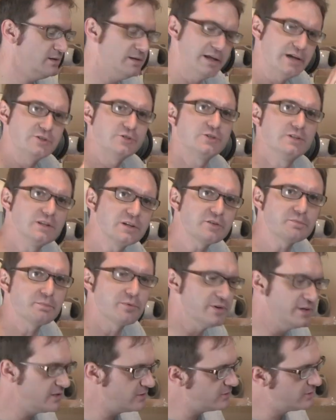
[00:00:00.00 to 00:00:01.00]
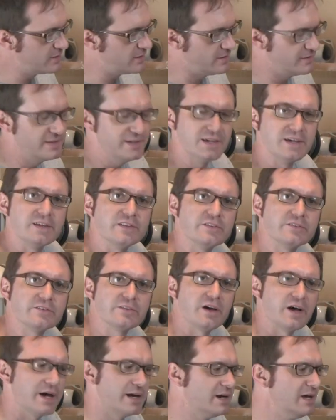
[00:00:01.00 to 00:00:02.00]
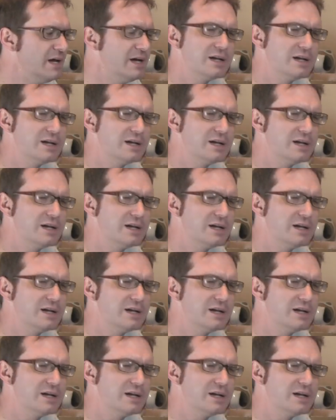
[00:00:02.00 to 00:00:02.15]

Now, she looks pretty good on the inside.